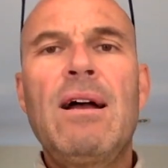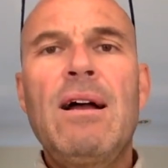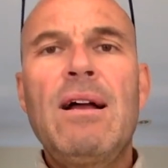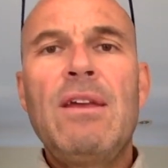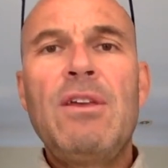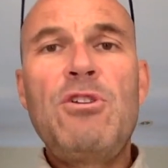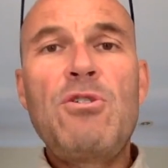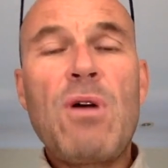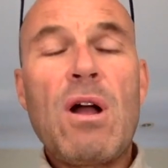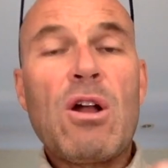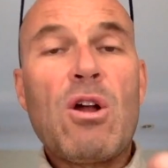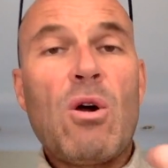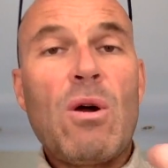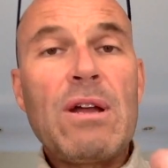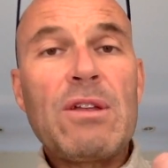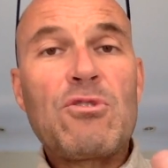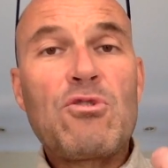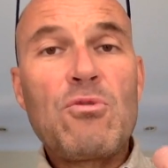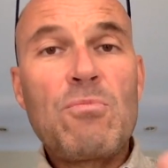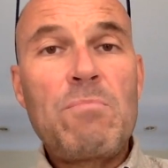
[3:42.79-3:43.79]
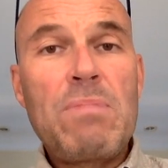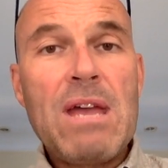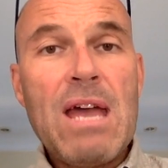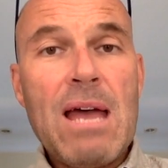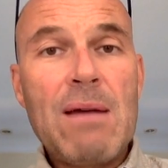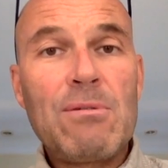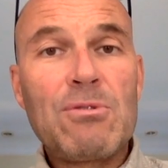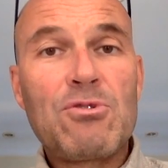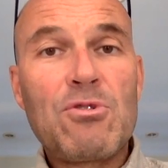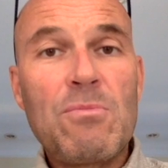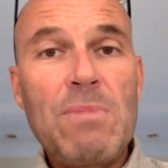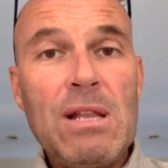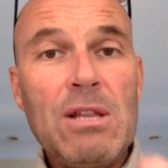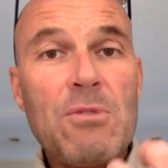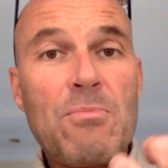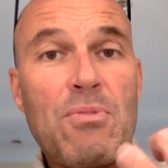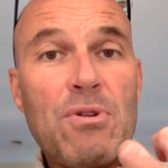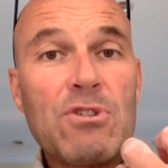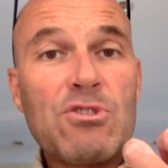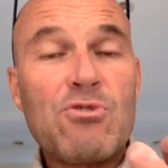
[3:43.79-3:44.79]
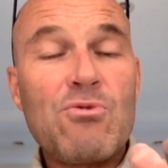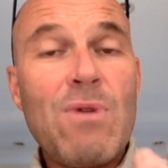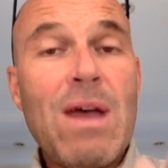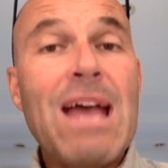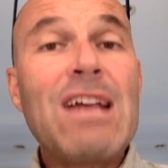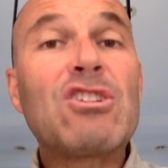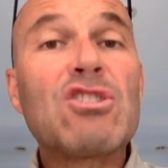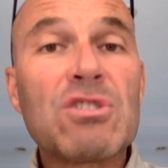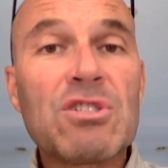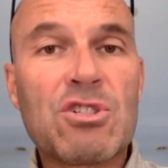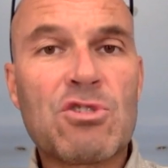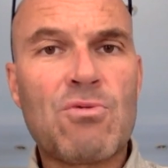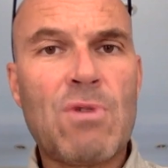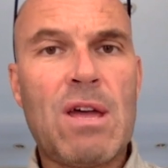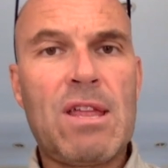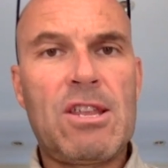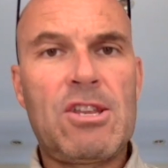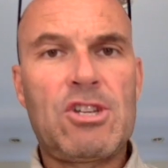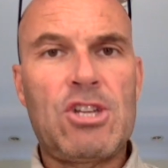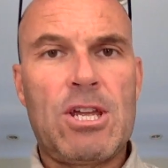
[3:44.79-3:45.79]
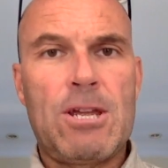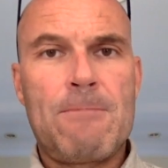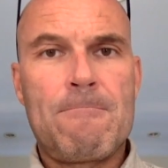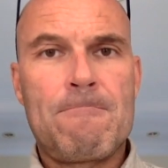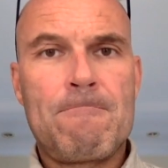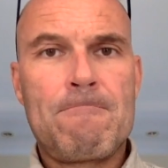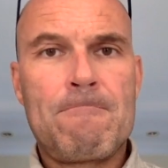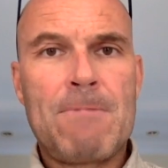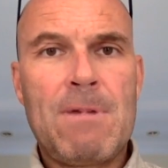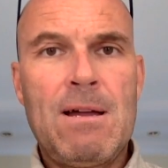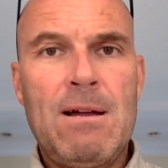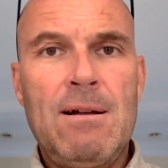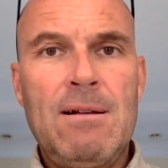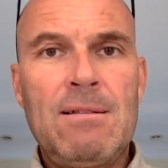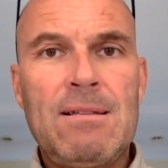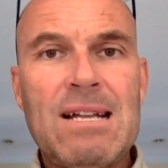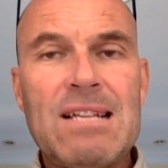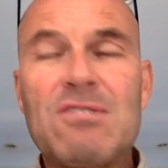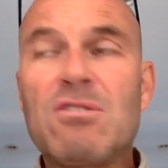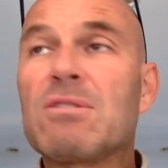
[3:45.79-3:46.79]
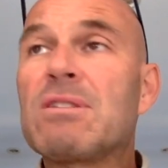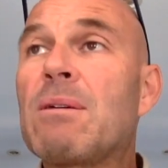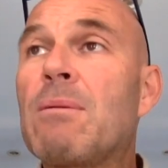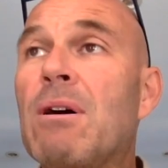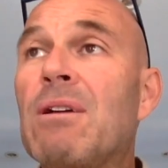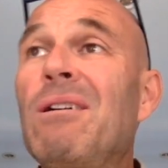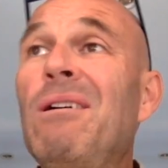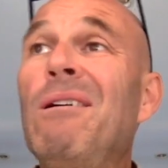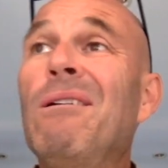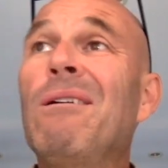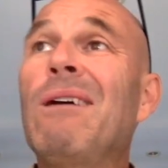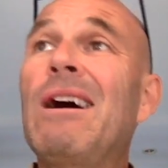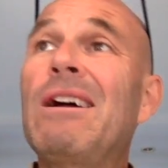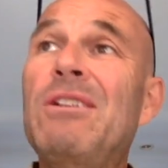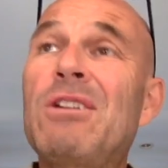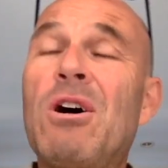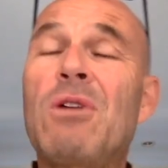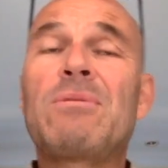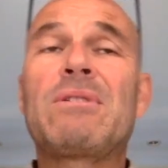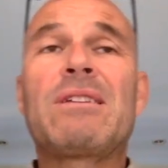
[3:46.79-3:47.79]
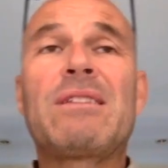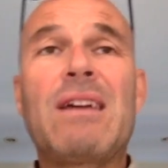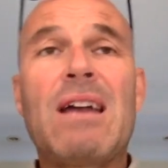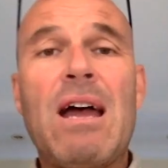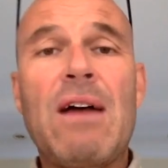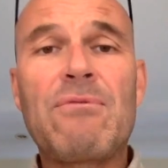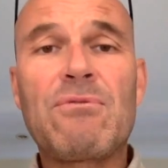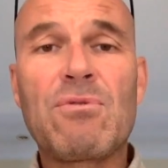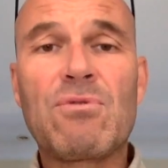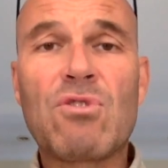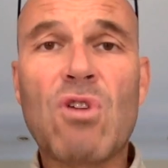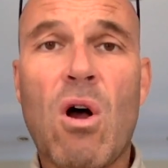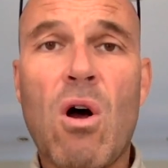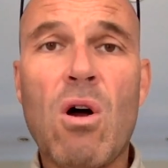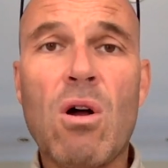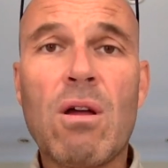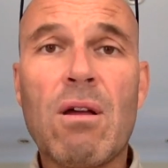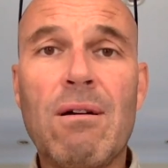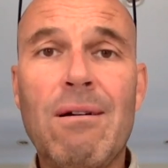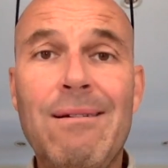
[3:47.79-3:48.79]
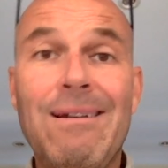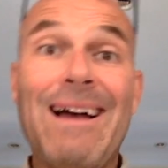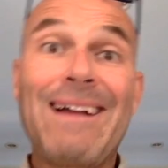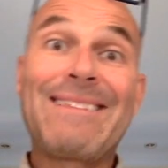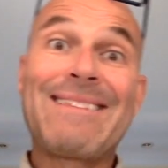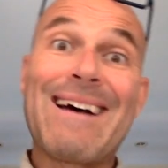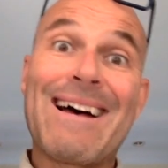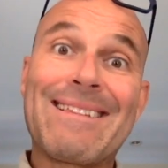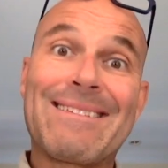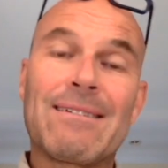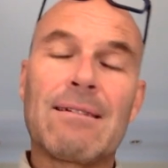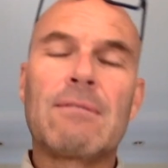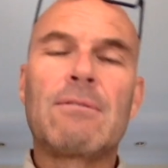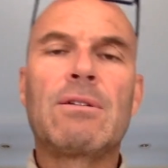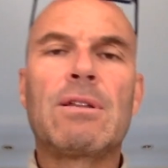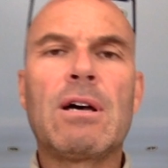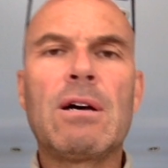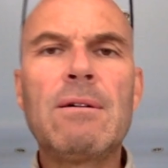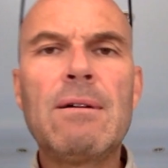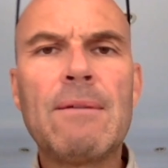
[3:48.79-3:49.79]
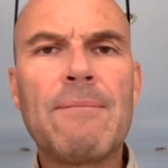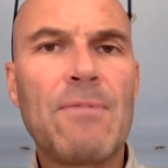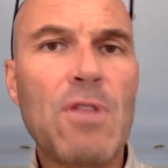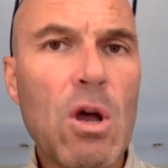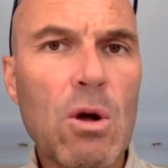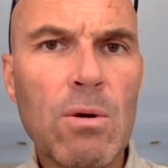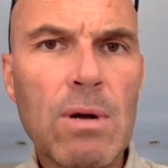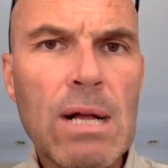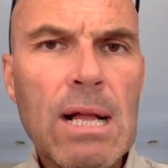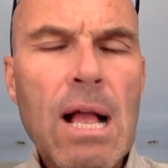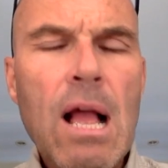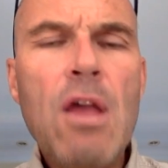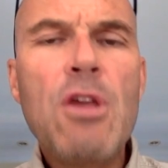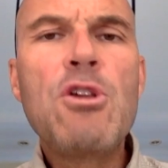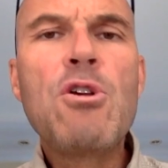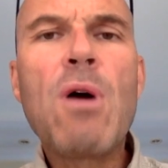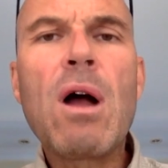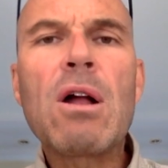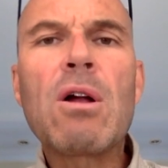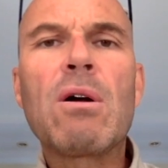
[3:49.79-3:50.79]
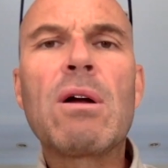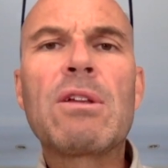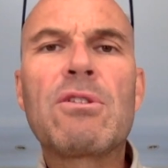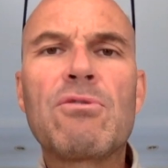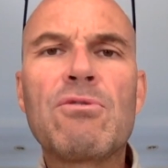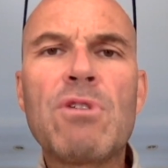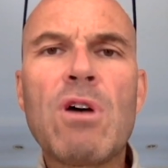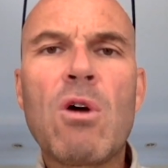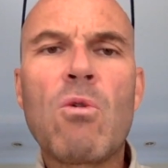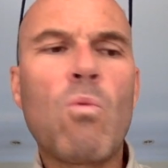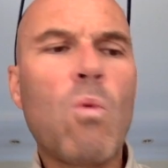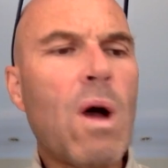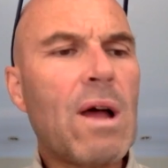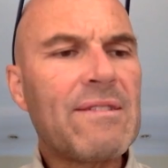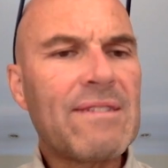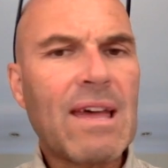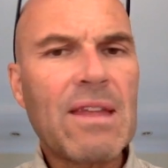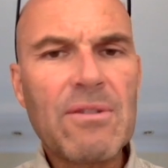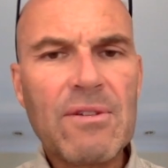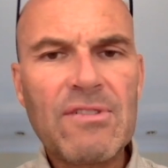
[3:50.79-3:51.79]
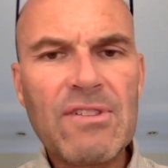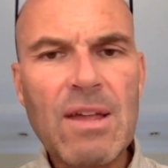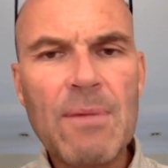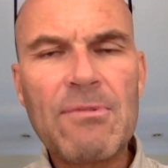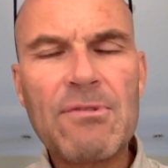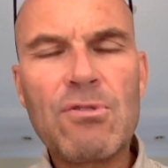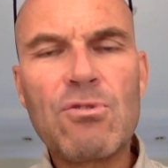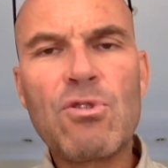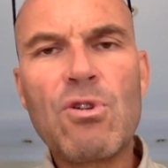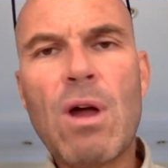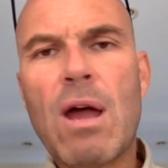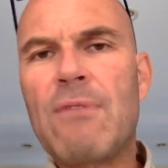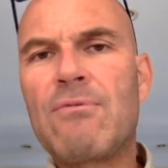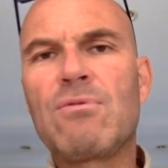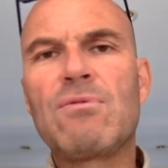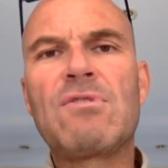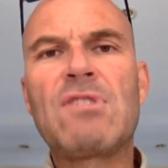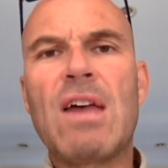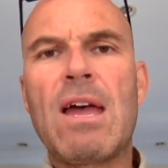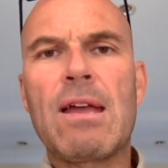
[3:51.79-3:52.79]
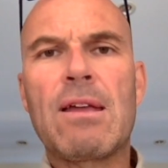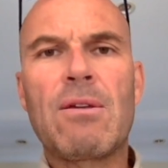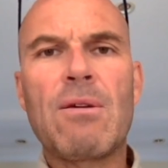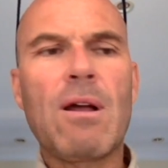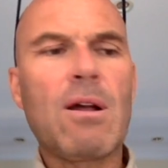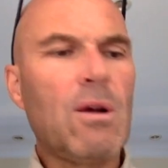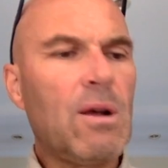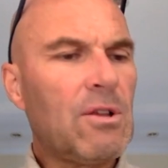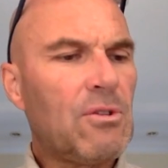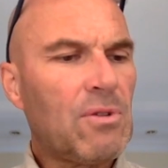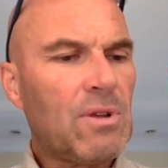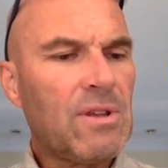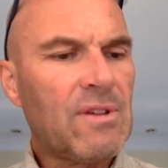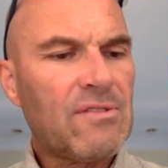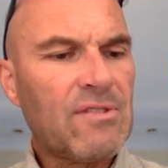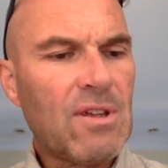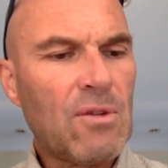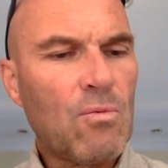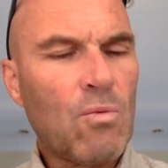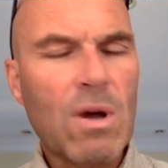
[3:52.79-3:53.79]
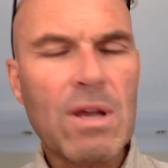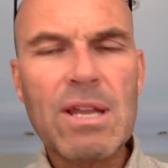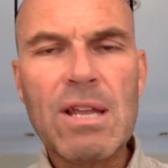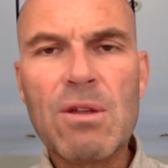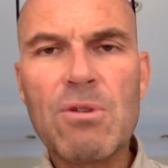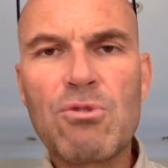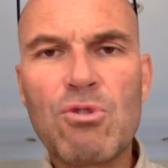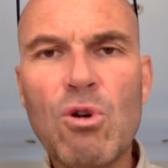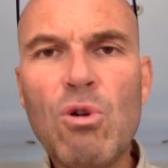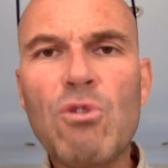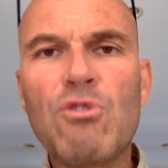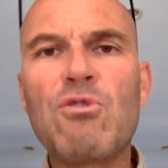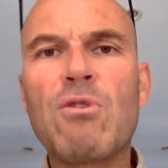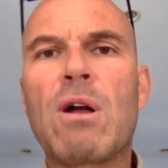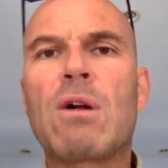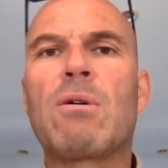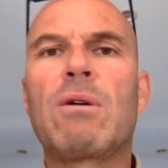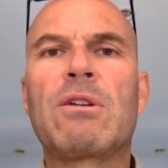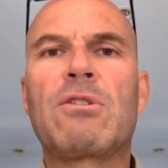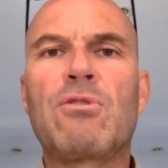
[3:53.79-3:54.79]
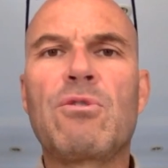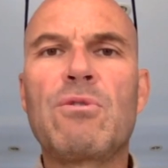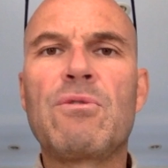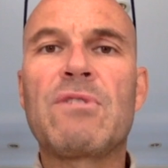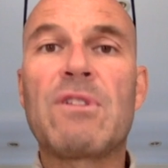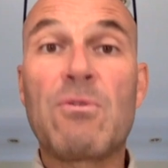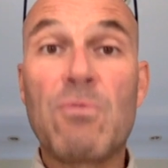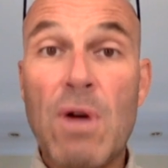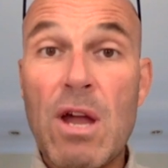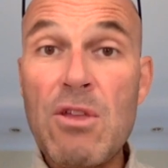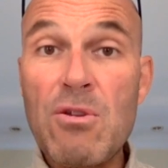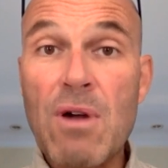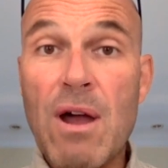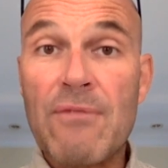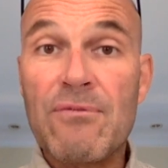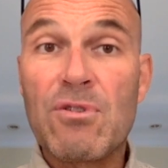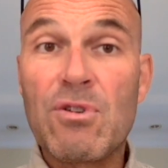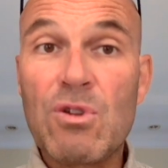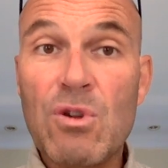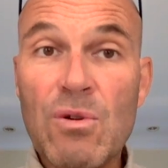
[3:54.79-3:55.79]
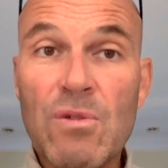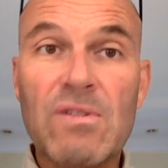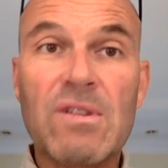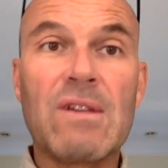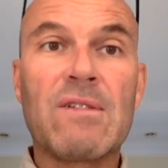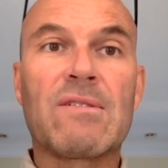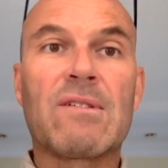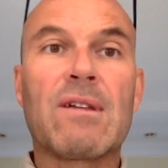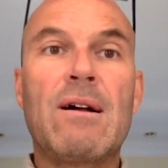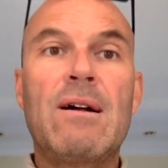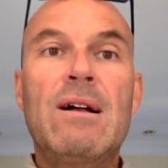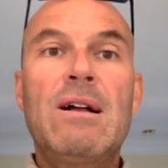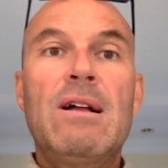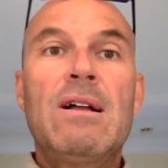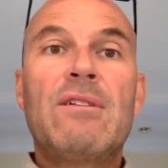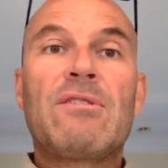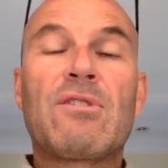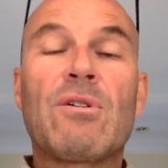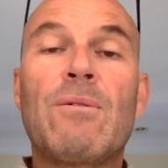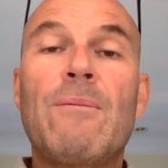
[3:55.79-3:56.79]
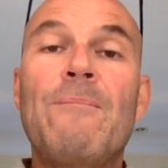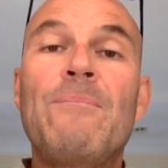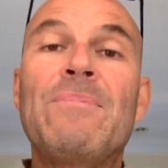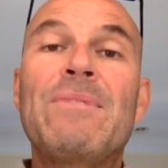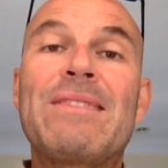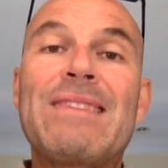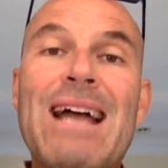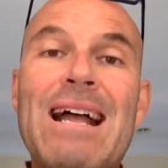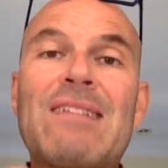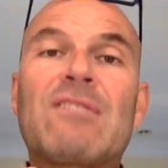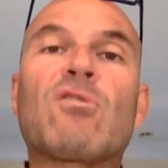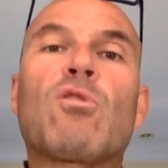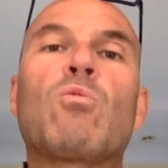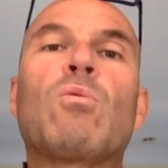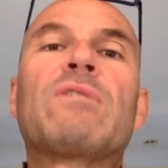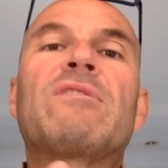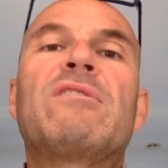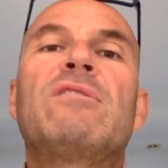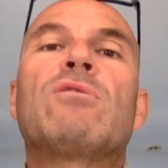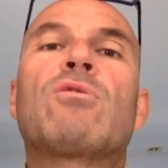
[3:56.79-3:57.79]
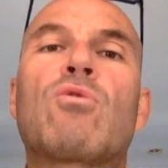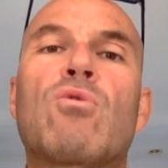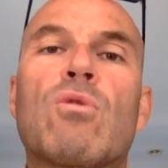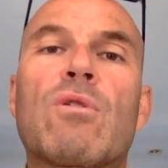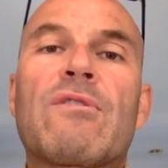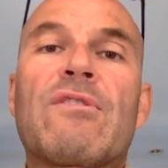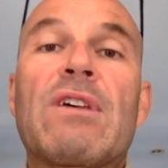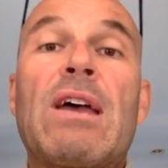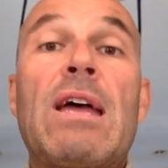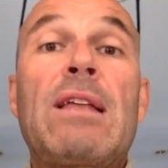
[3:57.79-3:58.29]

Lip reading: You are going to be able to build a persuasion strategy. That's not about, I know that I have to talk like that, No, you are going to know what are the steps that you have to take. You are going to understand what are the tools you are going to use and when you have to use this. So that's all what's in the course.